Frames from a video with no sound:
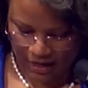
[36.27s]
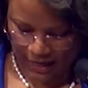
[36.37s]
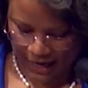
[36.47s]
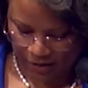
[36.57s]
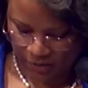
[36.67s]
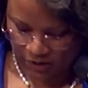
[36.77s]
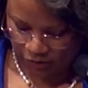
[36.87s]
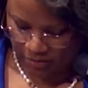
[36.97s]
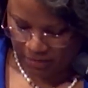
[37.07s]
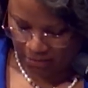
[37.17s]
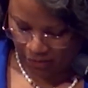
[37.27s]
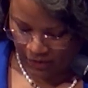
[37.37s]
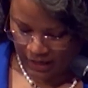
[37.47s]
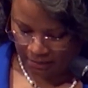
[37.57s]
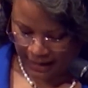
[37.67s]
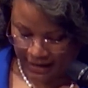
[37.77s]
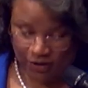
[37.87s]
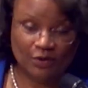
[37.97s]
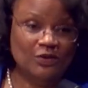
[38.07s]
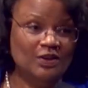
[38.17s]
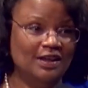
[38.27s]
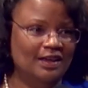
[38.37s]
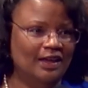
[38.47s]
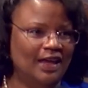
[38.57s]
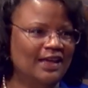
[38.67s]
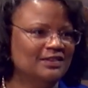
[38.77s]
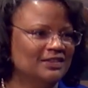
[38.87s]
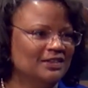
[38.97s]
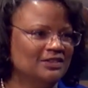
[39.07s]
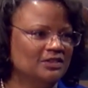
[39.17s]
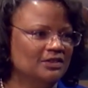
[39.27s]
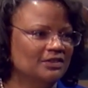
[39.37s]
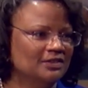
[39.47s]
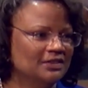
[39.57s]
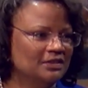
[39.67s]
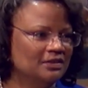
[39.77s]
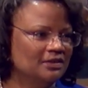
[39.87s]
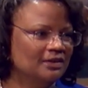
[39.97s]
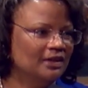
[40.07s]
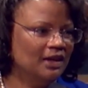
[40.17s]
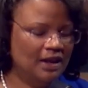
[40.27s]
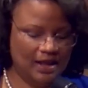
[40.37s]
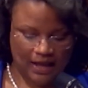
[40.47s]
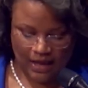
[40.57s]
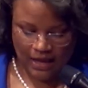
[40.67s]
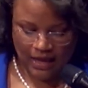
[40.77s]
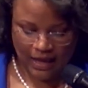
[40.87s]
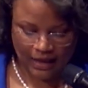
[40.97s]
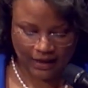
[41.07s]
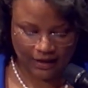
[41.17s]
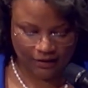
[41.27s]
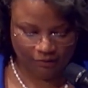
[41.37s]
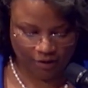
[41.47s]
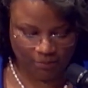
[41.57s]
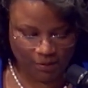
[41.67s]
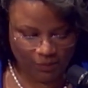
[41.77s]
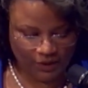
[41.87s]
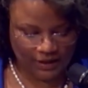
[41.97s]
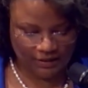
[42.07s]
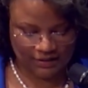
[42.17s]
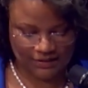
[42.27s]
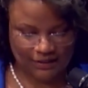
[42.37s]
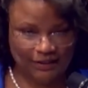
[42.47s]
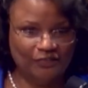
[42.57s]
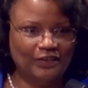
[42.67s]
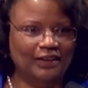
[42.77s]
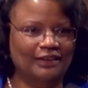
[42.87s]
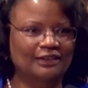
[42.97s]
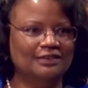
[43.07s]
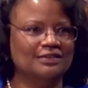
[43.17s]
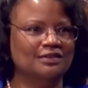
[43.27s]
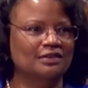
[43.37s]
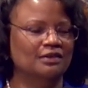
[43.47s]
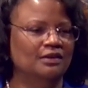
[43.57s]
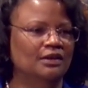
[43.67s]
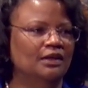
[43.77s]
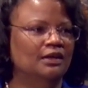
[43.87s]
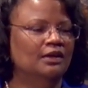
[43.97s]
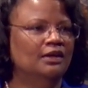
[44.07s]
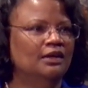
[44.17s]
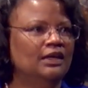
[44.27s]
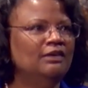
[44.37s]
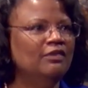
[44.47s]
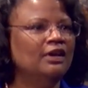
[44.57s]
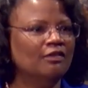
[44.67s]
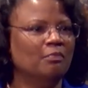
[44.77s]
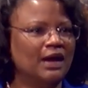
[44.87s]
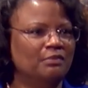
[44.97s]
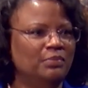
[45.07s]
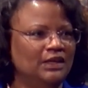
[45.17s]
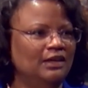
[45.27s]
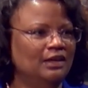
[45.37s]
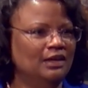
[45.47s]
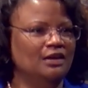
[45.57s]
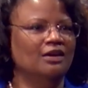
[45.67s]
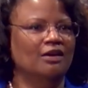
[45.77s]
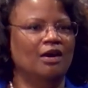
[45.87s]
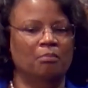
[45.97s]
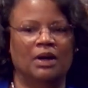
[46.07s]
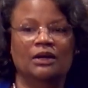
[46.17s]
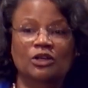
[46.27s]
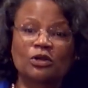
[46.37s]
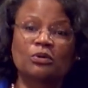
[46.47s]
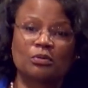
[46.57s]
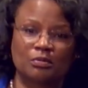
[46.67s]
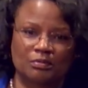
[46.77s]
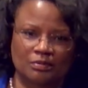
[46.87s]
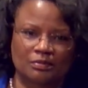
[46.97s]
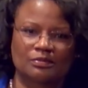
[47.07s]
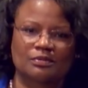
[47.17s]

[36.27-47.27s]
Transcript: And I was remembering my own ancestors and remembering the significance even of my being here among you.